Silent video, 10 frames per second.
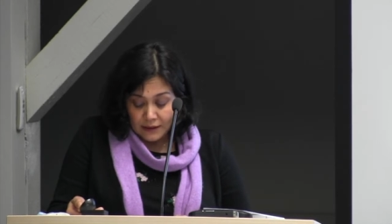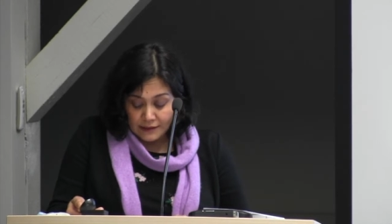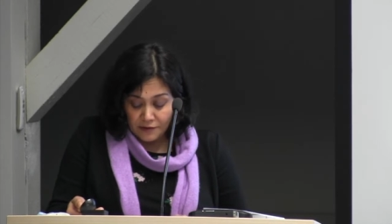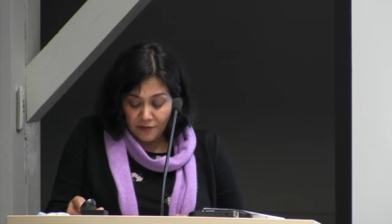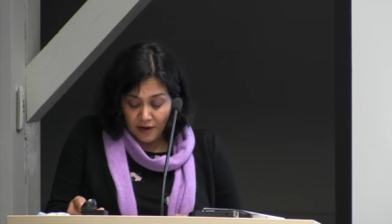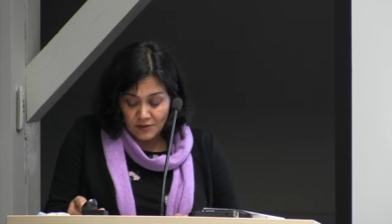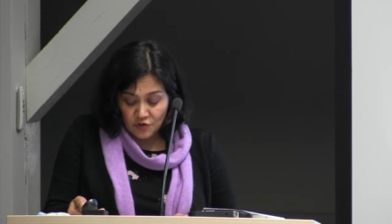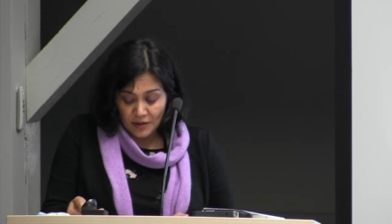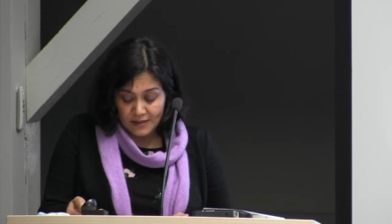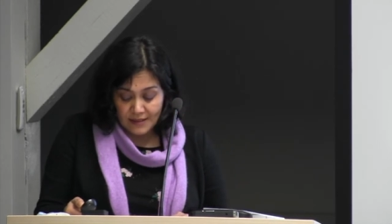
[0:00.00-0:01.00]
It defines
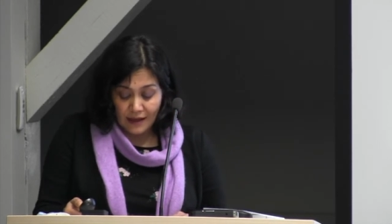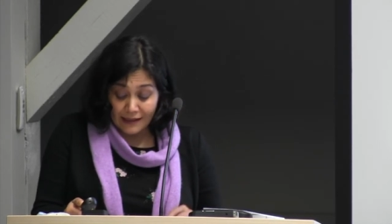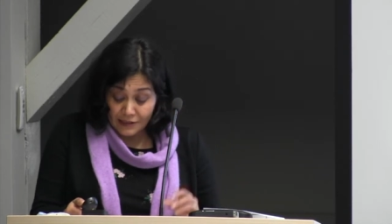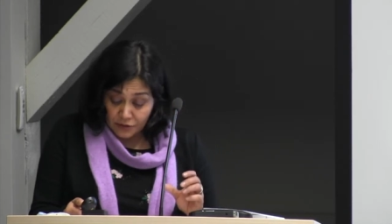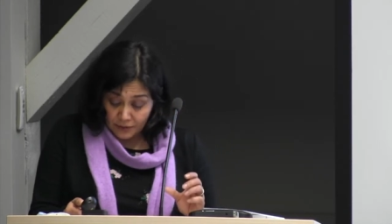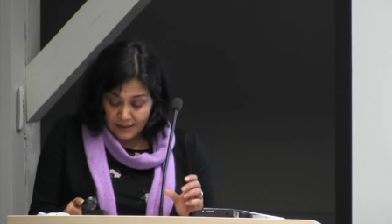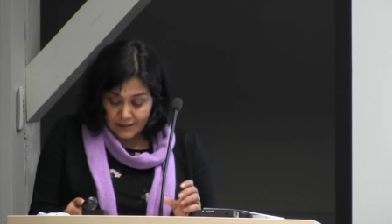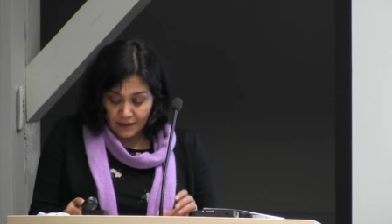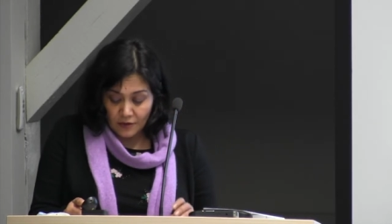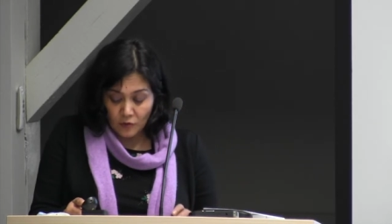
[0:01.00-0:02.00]
just the
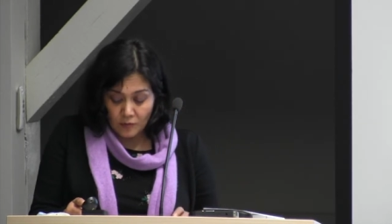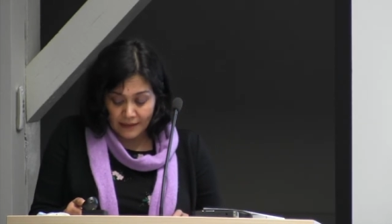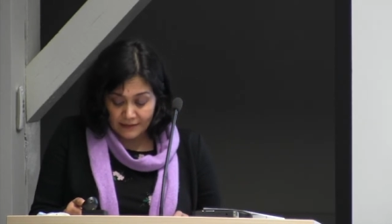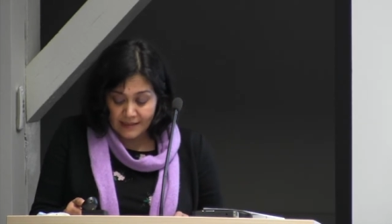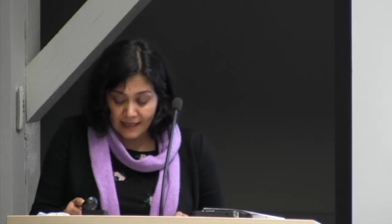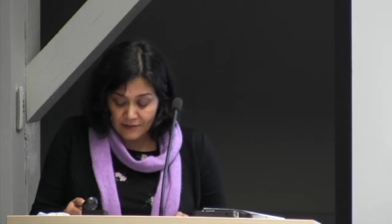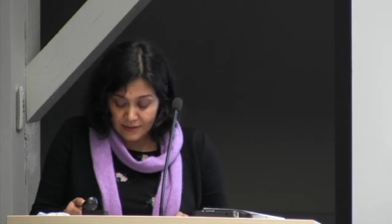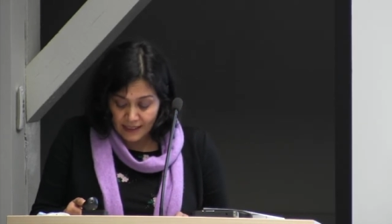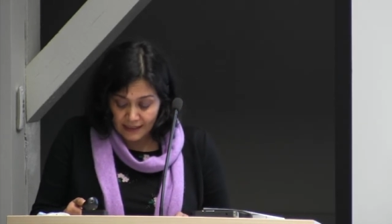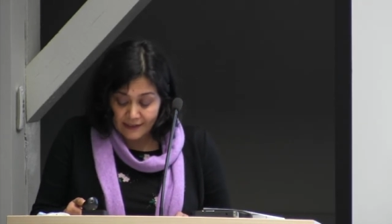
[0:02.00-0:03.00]
altruistic,
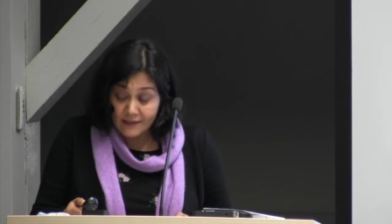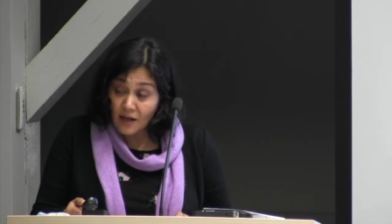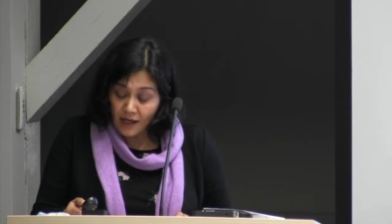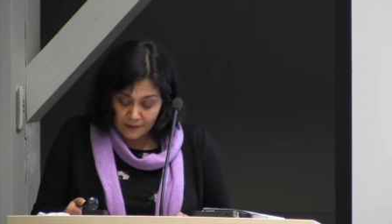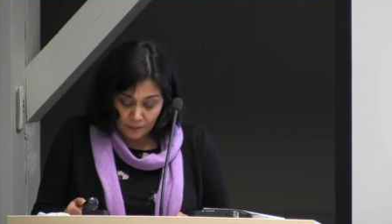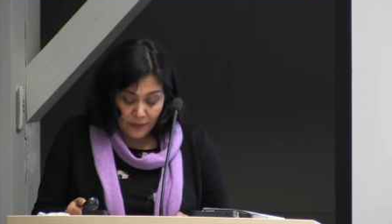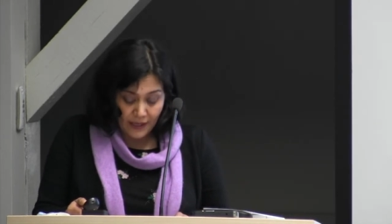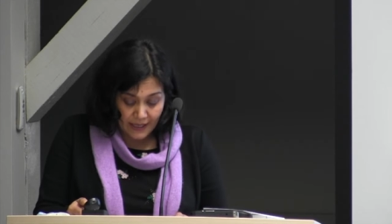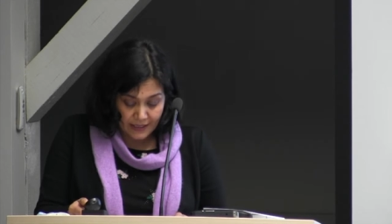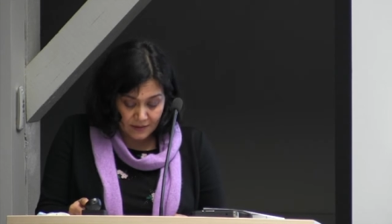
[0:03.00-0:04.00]
humanitarian, and
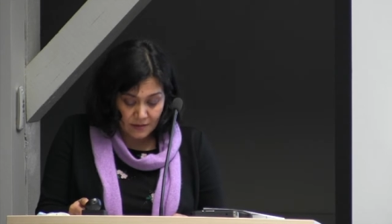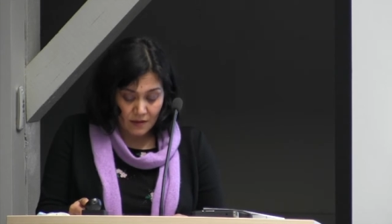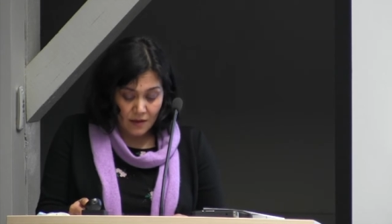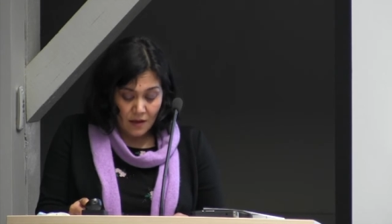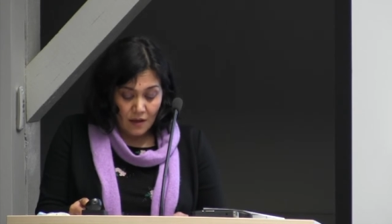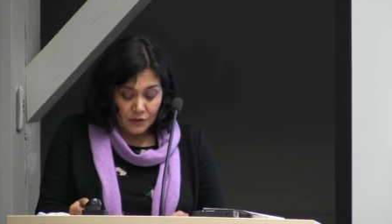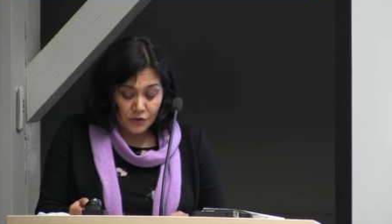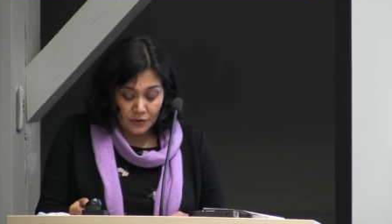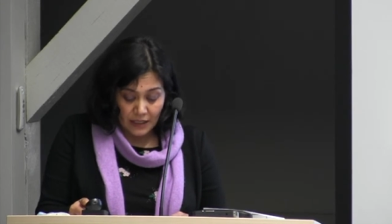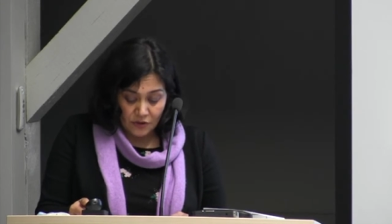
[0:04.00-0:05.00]
non-paid
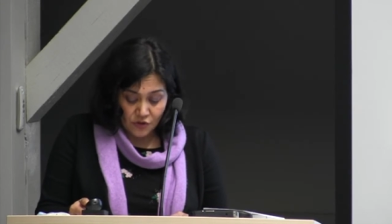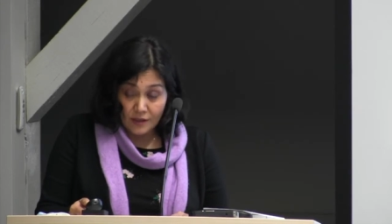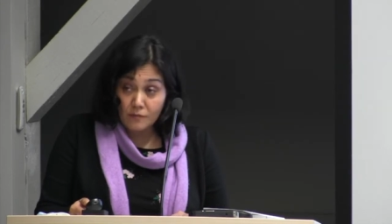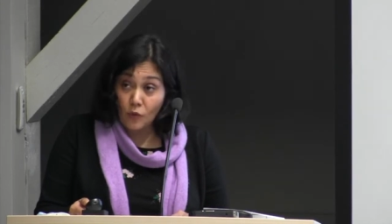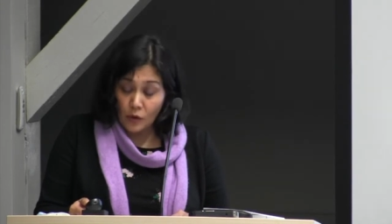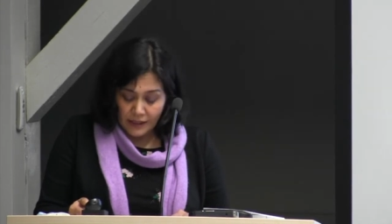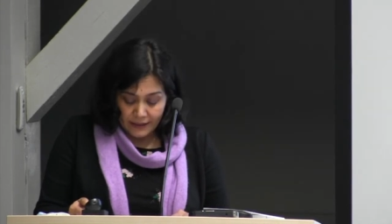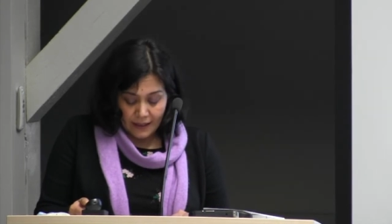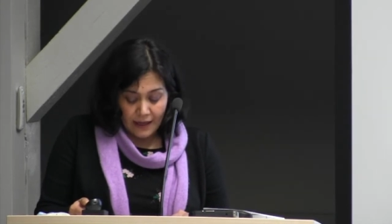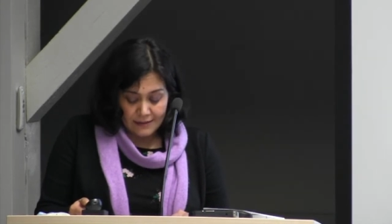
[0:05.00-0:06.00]
donation
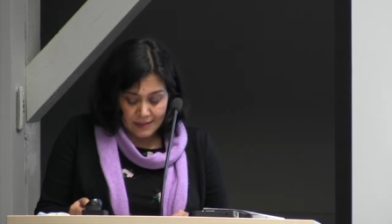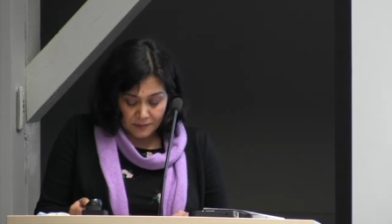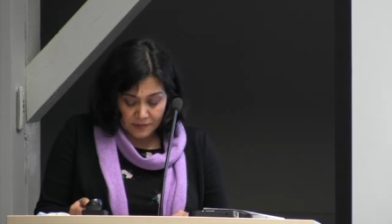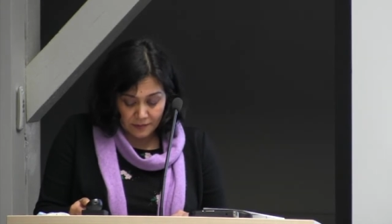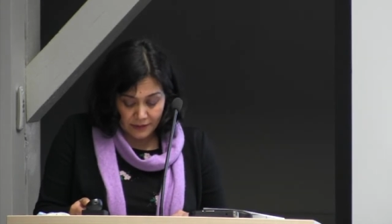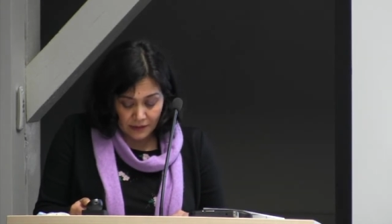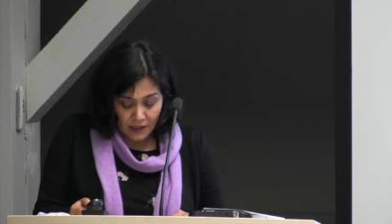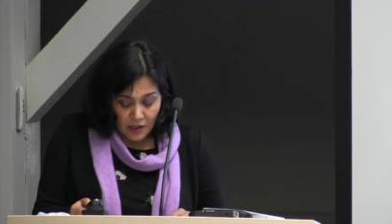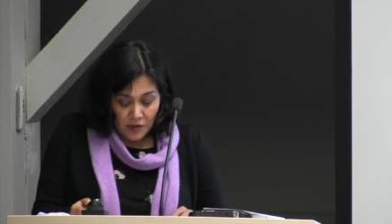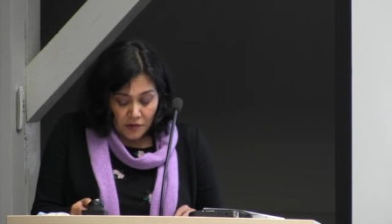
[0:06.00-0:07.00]
morally acceptable.
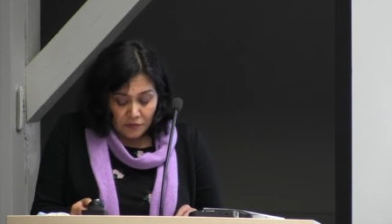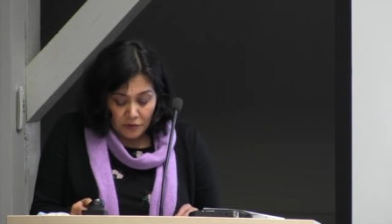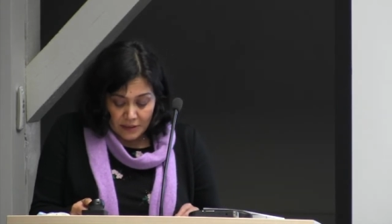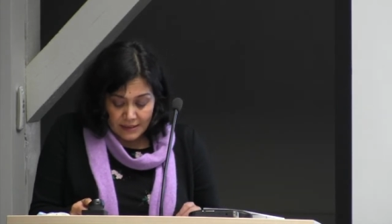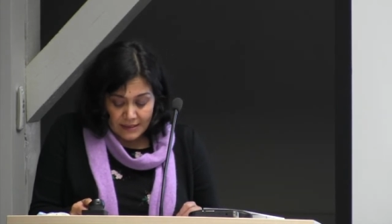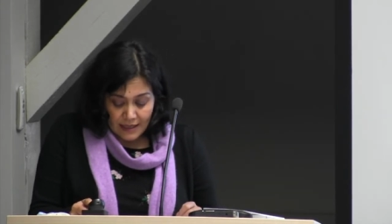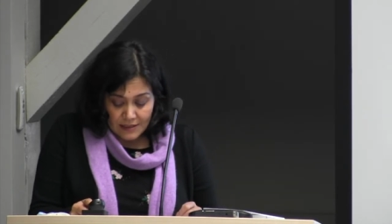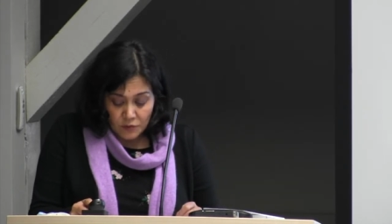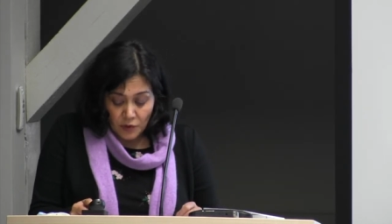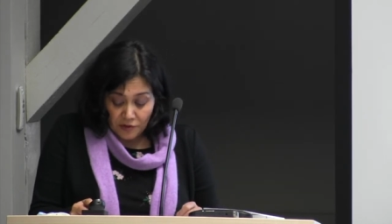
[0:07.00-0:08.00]
For
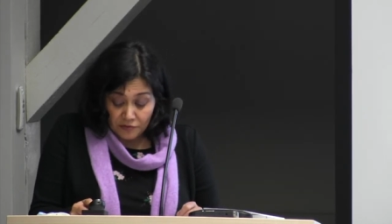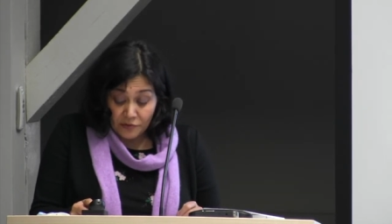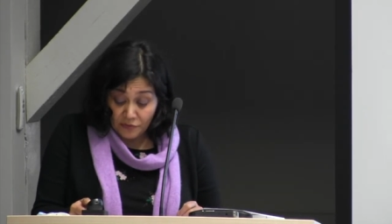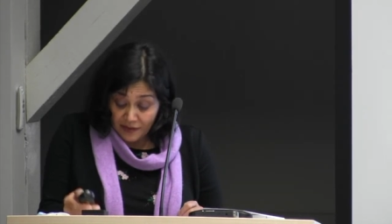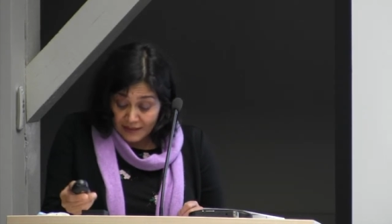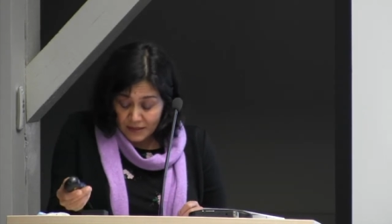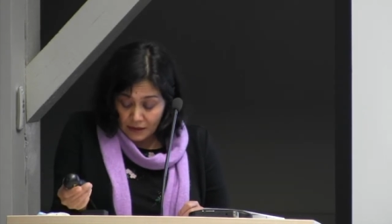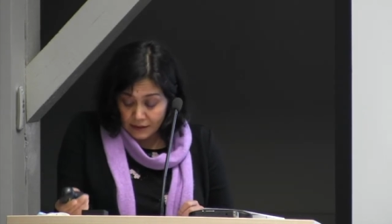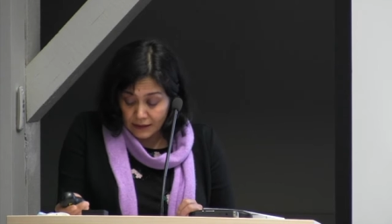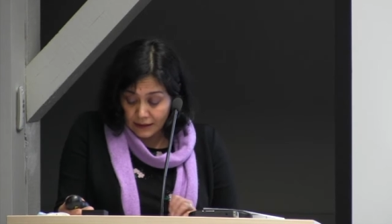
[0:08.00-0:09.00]
instance, one of the first
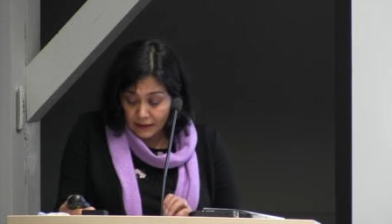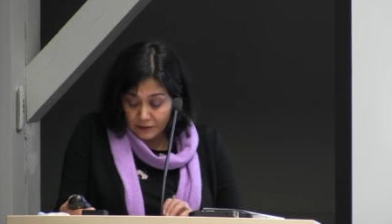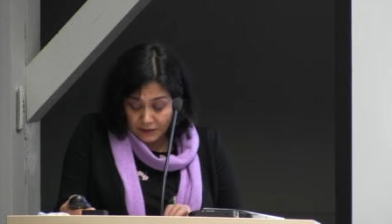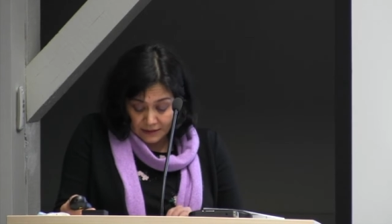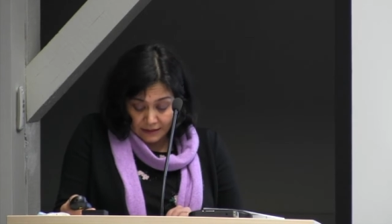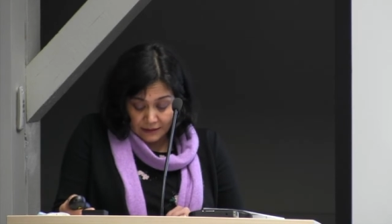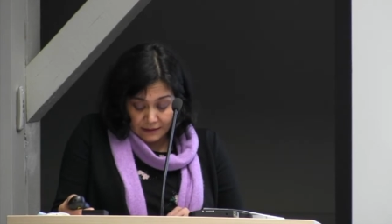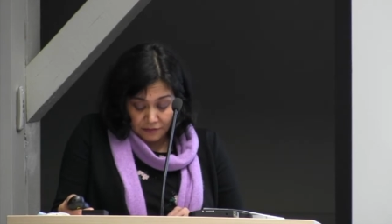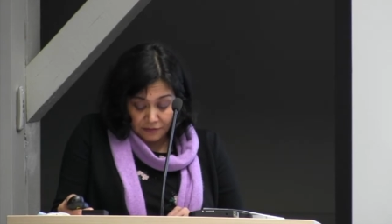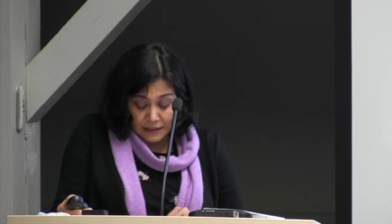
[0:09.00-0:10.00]
articles written in
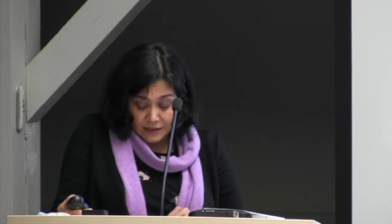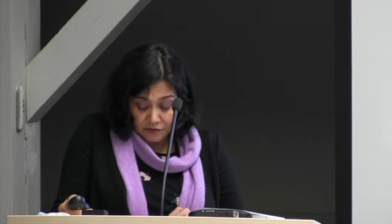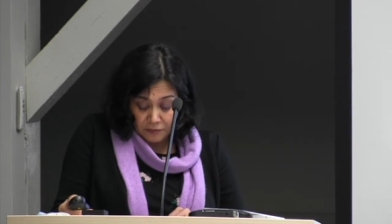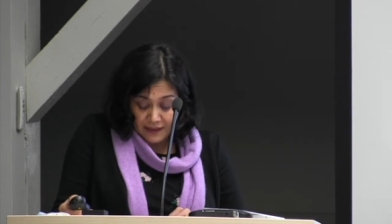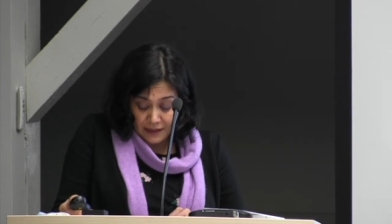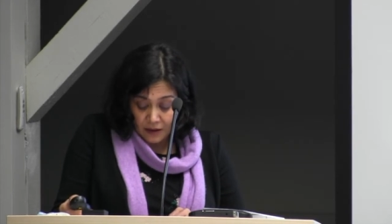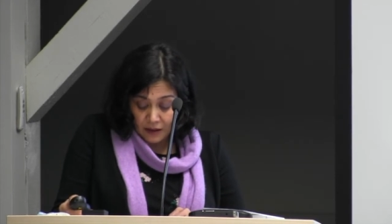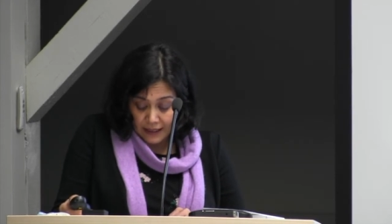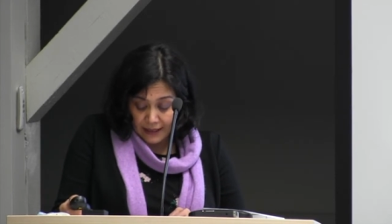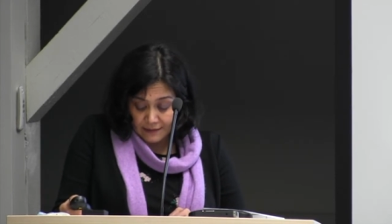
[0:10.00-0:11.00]
the field of
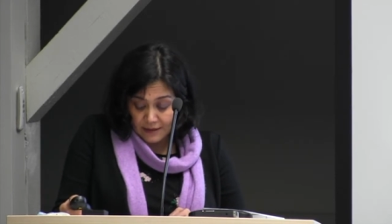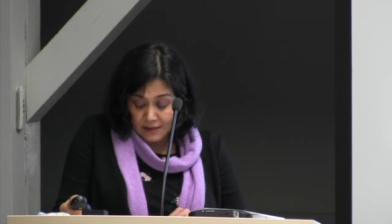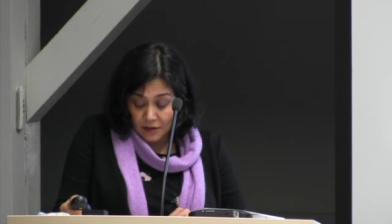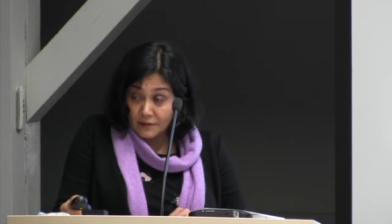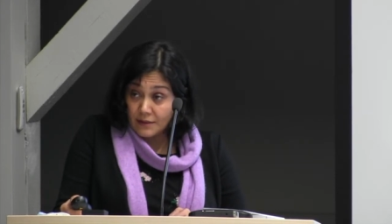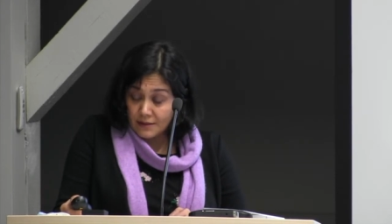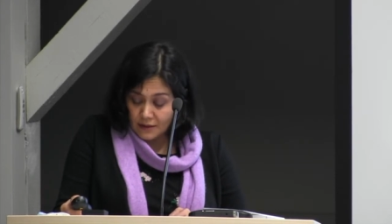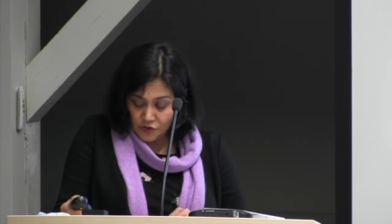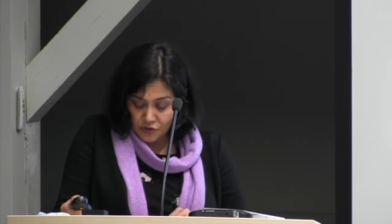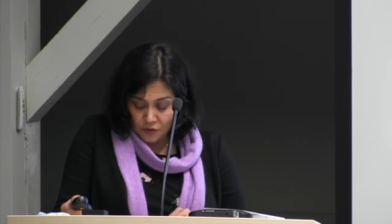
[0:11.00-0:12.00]
medical ethics on this
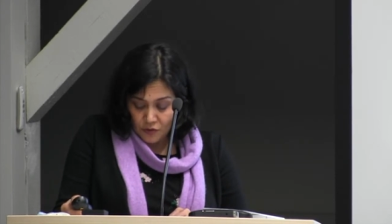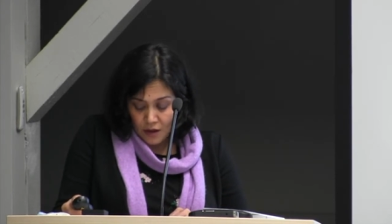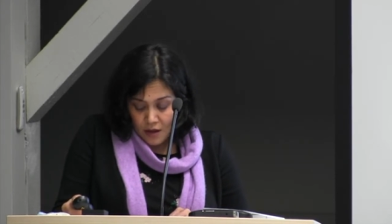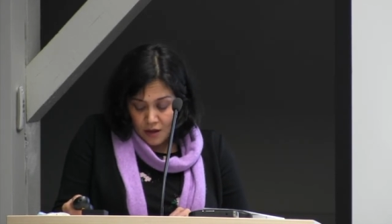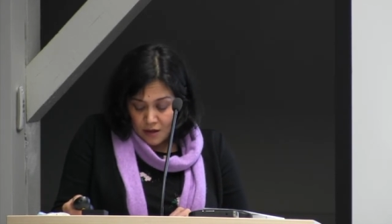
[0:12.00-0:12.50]
issue